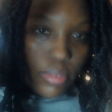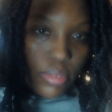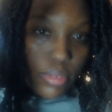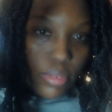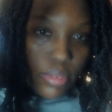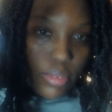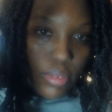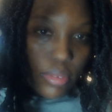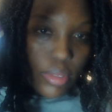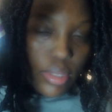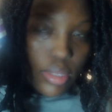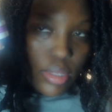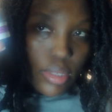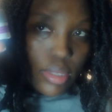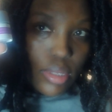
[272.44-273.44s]

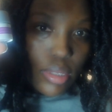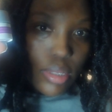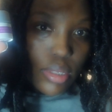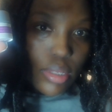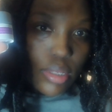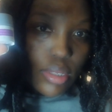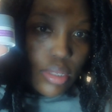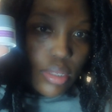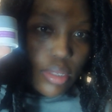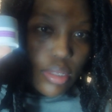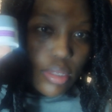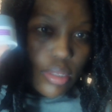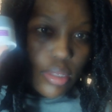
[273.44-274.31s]
No one is speaking in this clip.